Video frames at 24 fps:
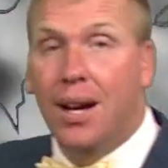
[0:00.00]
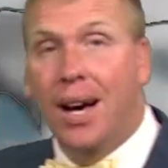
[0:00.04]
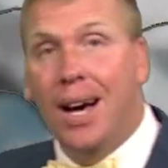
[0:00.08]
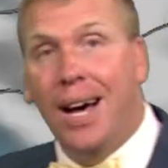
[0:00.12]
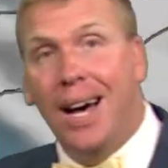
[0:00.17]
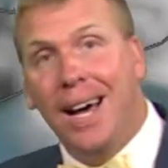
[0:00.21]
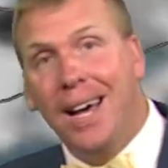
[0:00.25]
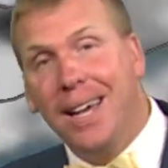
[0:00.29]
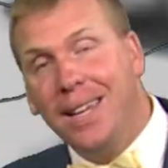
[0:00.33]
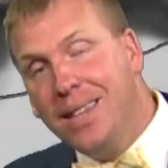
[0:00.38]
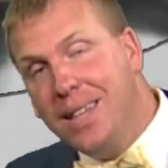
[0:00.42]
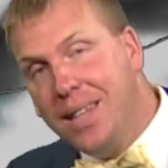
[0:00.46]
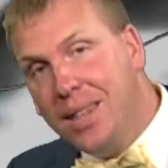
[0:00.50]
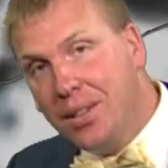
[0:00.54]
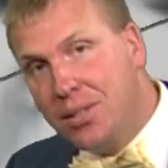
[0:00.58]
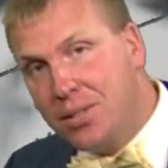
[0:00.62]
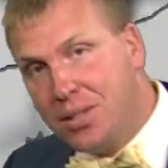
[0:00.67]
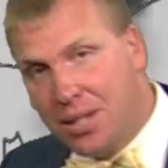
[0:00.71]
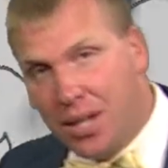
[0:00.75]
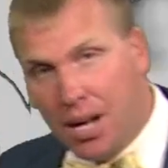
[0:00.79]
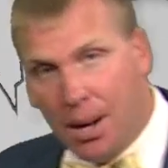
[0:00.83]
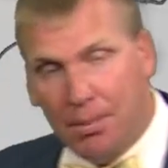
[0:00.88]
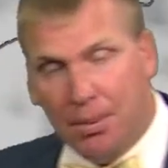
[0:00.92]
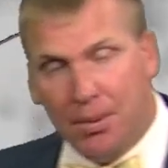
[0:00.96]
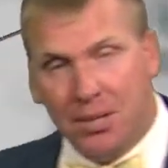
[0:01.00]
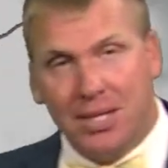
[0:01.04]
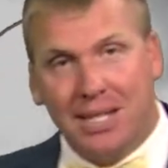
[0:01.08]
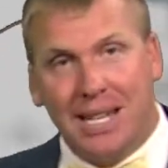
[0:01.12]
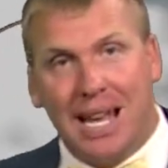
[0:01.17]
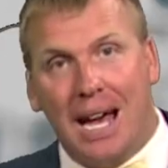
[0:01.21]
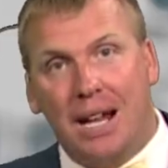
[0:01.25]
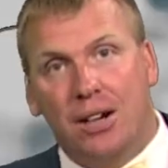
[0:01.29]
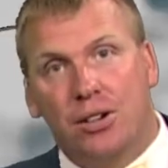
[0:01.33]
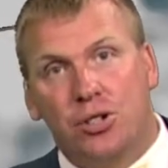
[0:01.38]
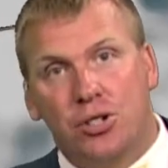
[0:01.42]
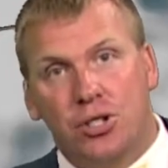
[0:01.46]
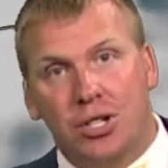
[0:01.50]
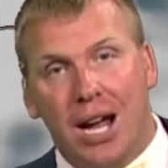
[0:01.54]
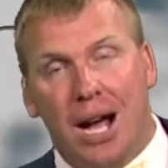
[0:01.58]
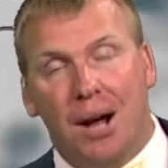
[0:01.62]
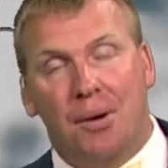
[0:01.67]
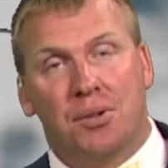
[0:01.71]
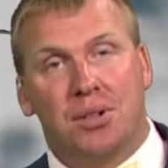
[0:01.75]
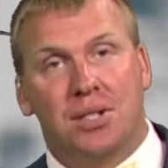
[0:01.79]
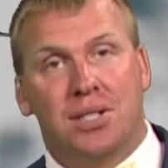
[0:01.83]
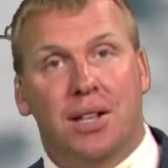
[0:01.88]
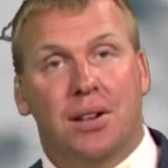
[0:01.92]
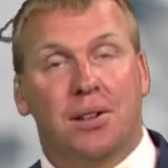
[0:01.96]
Uh, and then there's a couple scattered
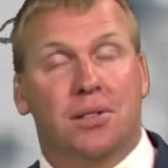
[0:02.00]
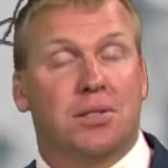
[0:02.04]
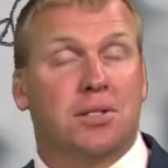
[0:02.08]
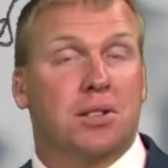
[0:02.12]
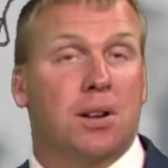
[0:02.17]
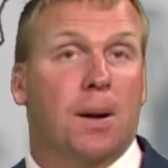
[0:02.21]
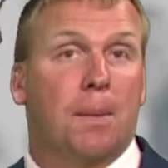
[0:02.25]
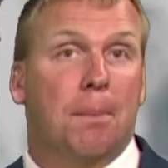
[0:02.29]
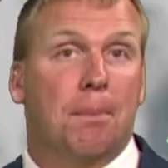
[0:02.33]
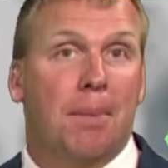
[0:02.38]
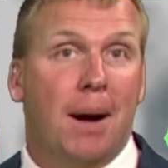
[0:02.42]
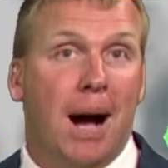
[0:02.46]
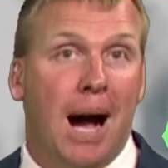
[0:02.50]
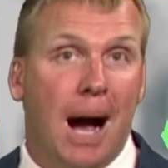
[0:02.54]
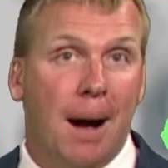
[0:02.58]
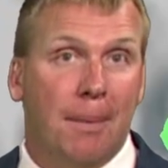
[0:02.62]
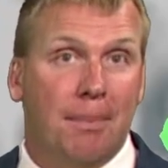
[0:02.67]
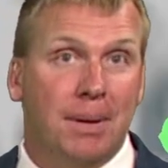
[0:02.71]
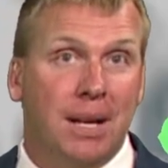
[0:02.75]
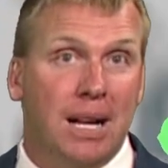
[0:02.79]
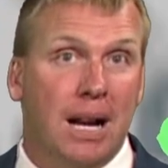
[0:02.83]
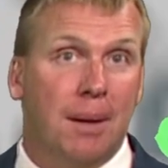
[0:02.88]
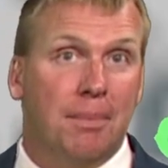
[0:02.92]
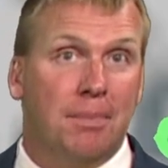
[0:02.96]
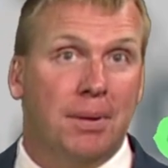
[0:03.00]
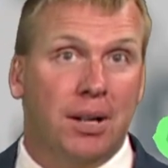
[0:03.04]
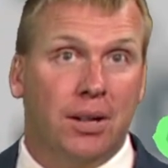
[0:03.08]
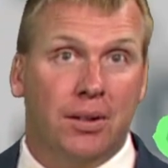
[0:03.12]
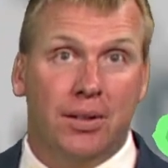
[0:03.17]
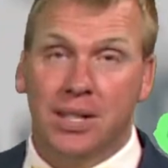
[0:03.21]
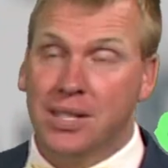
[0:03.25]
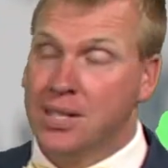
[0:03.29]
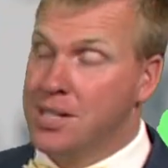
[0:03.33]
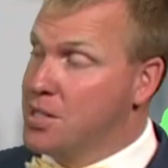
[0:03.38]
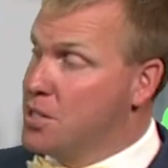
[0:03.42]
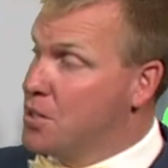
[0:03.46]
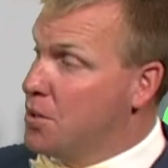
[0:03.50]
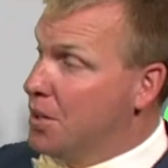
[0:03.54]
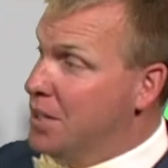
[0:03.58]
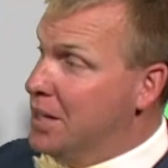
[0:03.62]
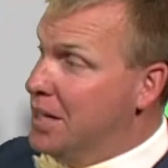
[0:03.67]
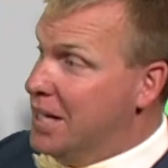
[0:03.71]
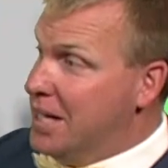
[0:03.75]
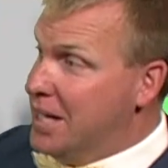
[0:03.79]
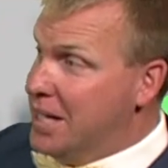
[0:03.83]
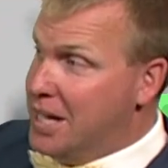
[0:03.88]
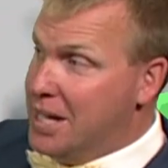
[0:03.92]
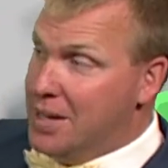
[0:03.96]
showers that'll start popping up here. This is
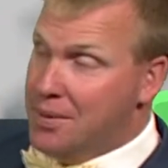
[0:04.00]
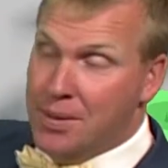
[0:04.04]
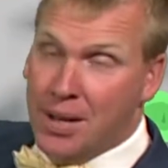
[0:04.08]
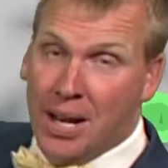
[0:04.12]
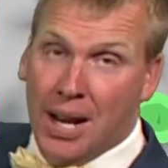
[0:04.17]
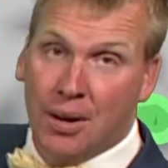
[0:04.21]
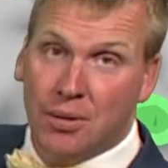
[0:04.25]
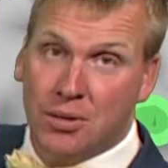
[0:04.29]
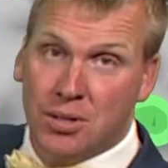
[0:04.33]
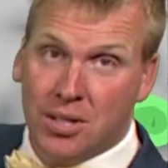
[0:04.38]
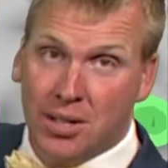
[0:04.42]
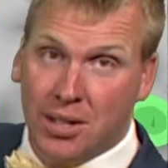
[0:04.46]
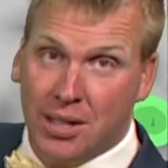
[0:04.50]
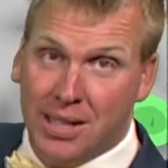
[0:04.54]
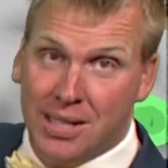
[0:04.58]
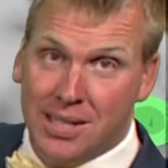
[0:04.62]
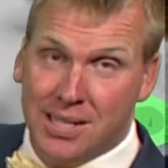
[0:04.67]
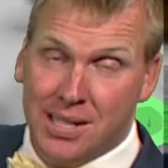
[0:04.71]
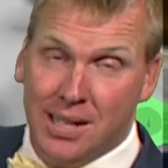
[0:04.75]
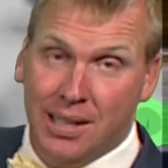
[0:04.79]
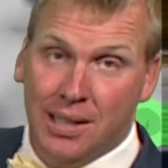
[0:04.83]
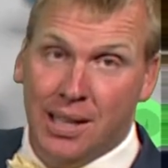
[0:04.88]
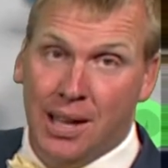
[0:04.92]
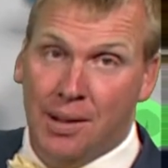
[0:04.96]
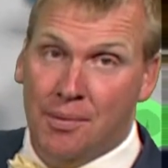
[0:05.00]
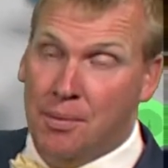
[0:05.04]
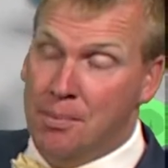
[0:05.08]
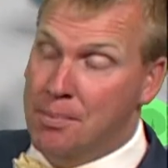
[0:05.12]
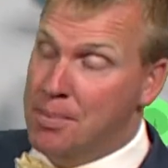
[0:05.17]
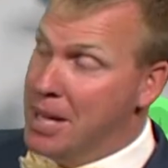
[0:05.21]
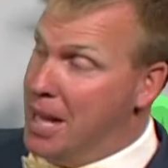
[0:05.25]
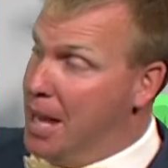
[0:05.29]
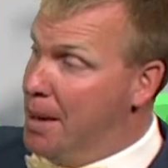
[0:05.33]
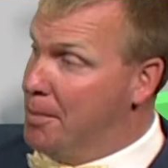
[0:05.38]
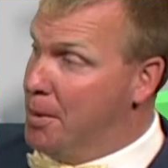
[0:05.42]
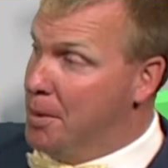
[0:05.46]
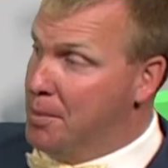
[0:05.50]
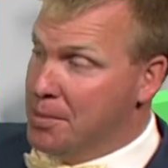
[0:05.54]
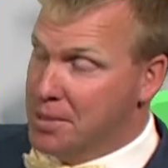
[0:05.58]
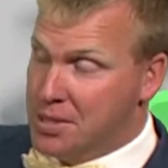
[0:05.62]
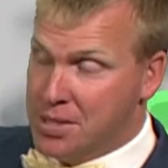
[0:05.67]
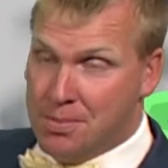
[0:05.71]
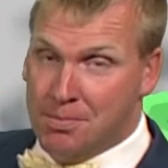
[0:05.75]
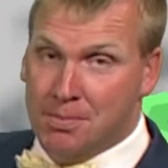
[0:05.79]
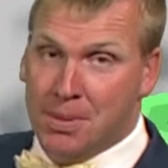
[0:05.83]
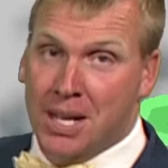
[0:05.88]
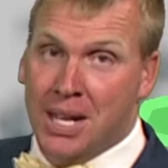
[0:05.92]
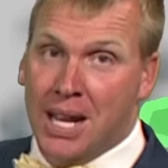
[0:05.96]
during the evening hours. Look, this is 11 p.m.,
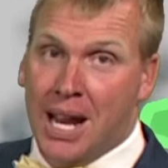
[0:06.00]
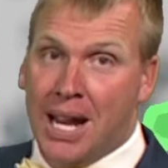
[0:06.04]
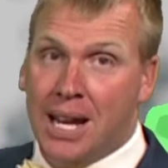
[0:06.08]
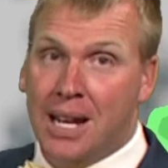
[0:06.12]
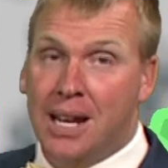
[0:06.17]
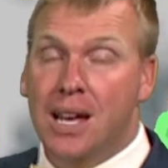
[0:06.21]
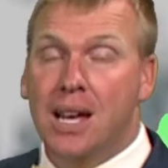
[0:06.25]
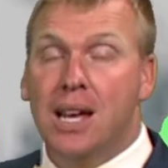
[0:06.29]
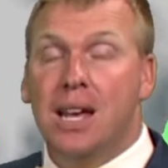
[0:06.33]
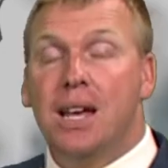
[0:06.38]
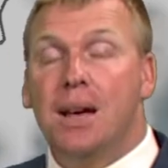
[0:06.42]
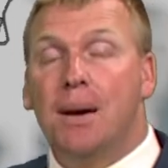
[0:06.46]
almost midnight.